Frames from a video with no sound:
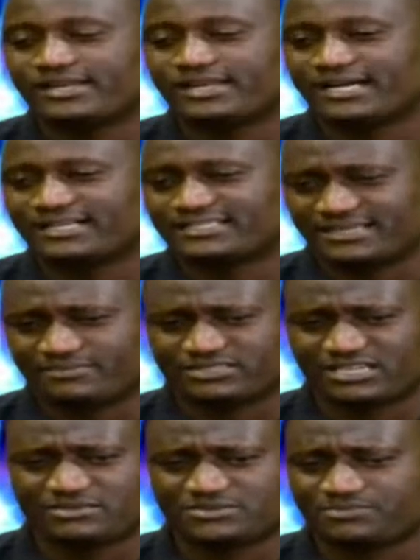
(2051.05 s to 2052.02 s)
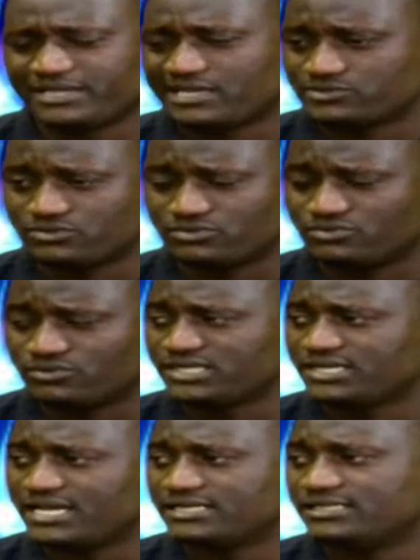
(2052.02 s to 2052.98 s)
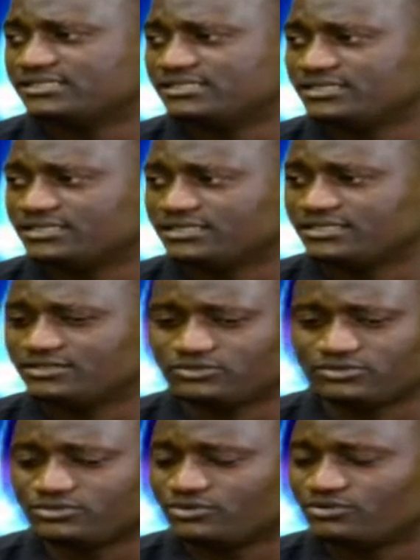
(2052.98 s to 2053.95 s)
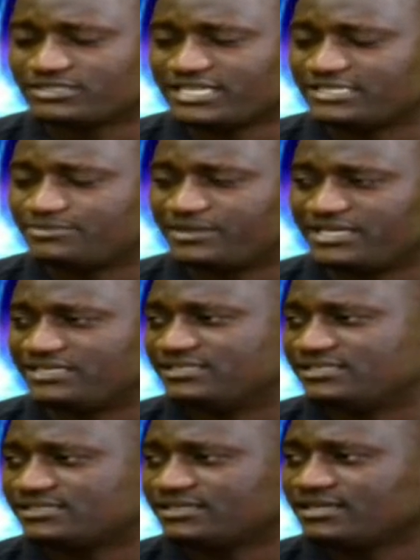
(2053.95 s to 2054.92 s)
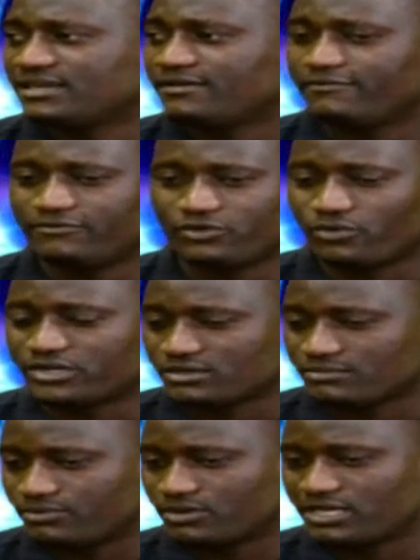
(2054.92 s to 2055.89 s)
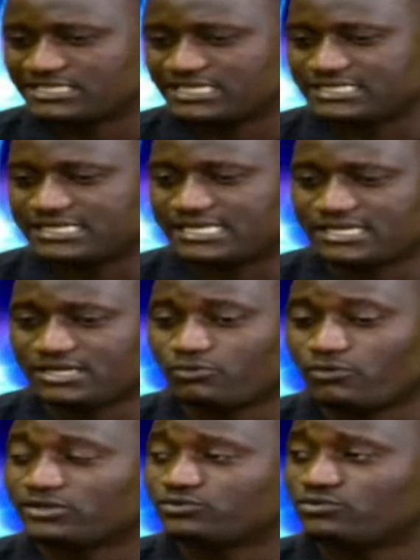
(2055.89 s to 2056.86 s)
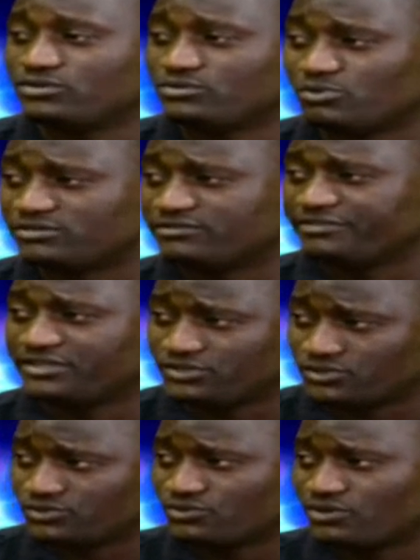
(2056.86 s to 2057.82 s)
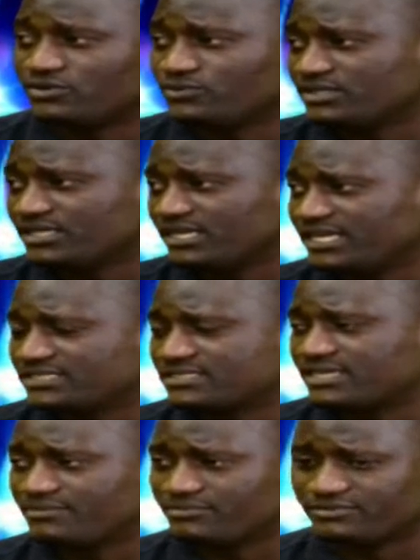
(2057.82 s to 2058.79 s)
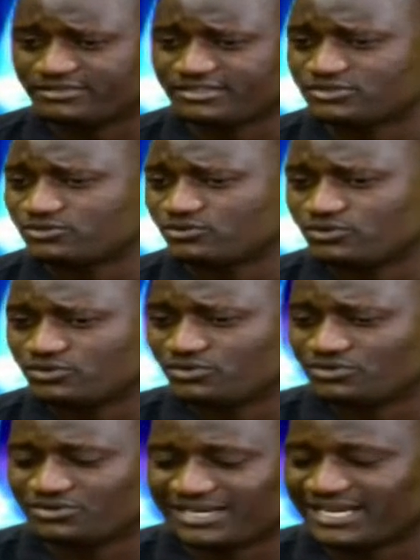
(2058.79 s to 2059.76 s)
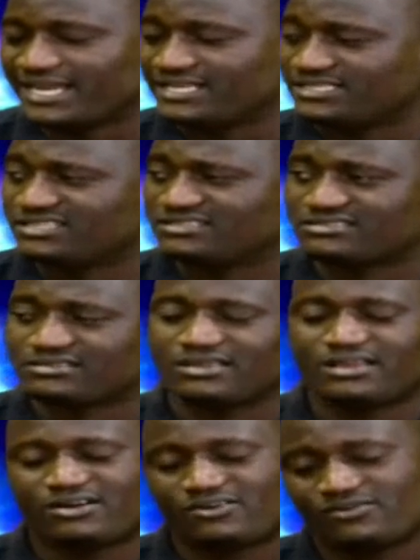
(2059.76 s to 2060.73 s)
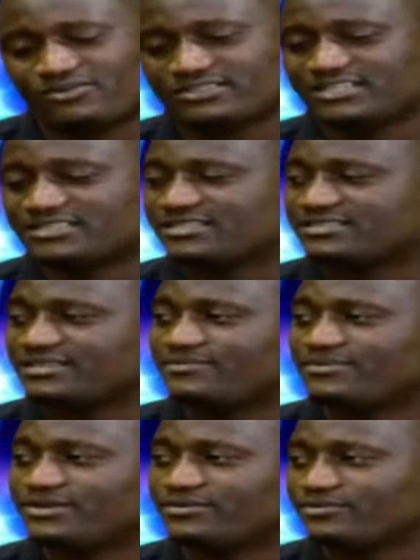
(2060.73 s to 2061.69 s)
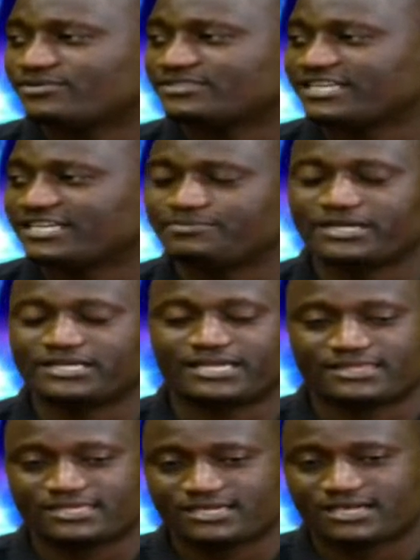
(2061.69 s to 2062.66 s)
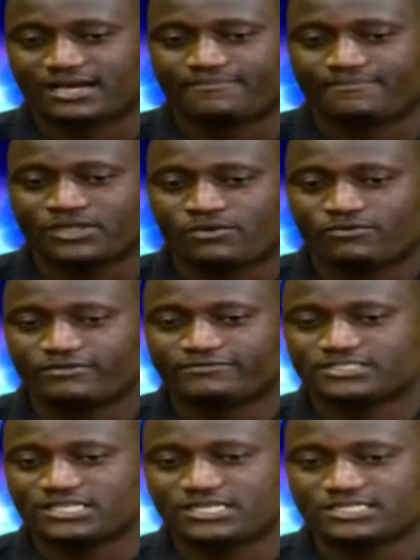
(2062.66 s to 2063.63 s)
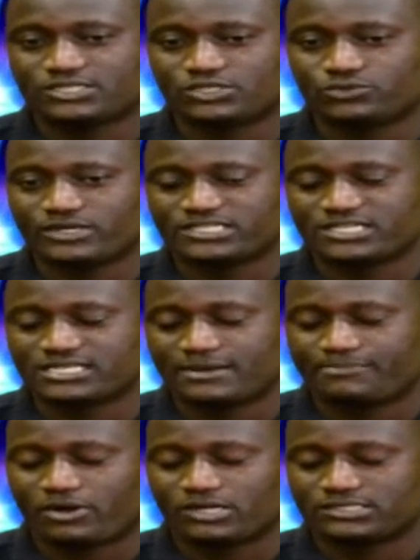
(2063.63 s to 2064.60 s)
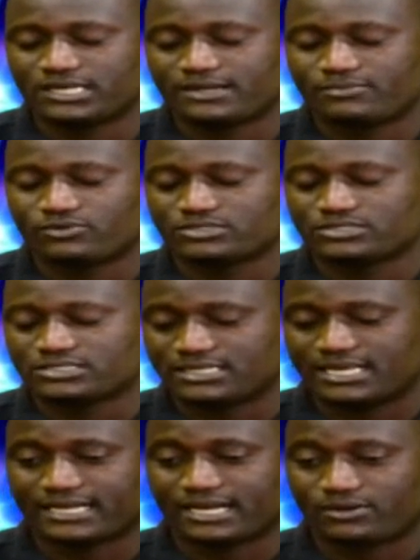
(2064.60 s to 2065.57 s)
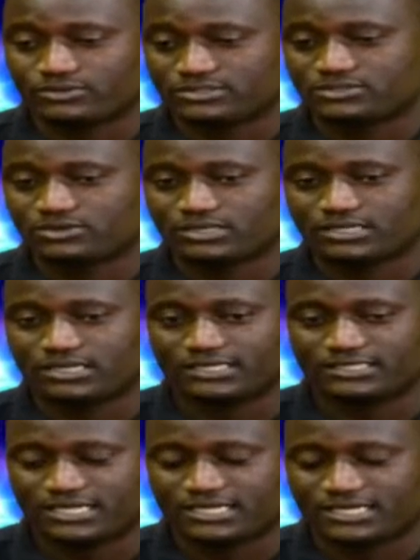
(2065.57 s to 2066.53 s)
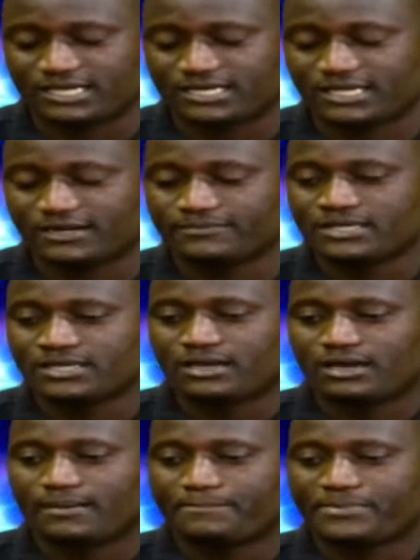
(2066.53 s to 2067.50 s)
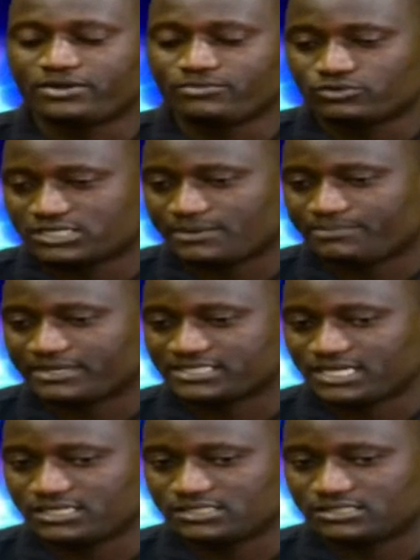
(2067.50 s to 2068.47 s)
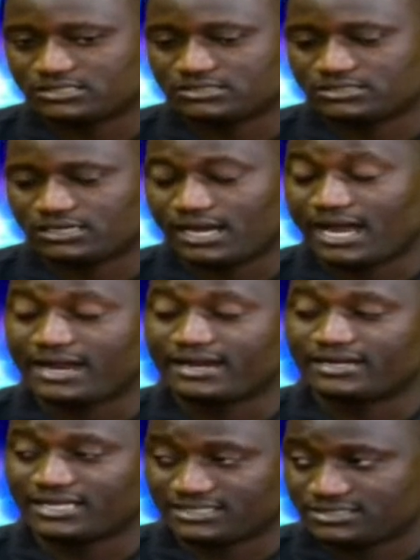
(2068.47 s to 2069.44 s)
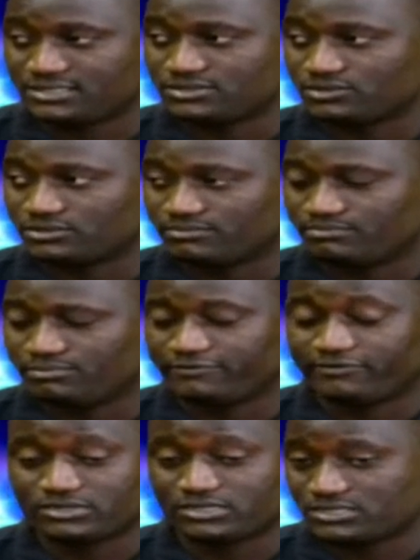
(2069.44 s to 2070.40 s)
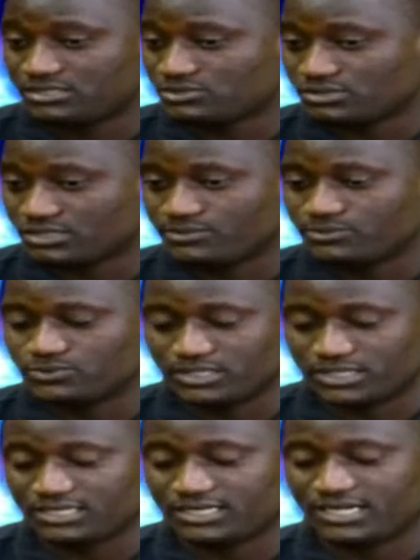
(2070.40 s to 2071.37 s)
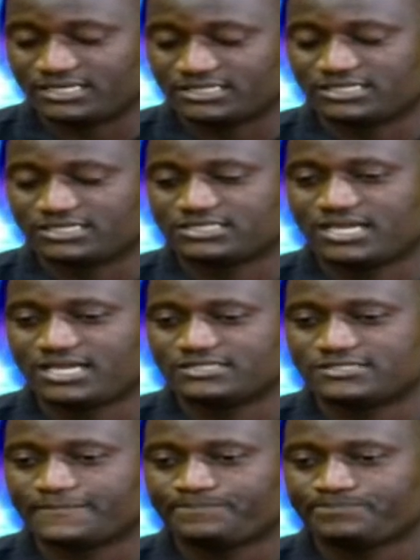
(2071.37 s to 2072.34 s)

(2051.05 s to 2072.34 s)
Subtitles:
lack. Sometimes players will win and not get paid. We are winning bonuses. I think what will motivate you to go and win the next game, we think to realize is always just the same thing, we won't get paid. I think we've seen situations that Power Dynamos, like I was saying earlier, Perry Mutapa said last season, before the season came to an end, he said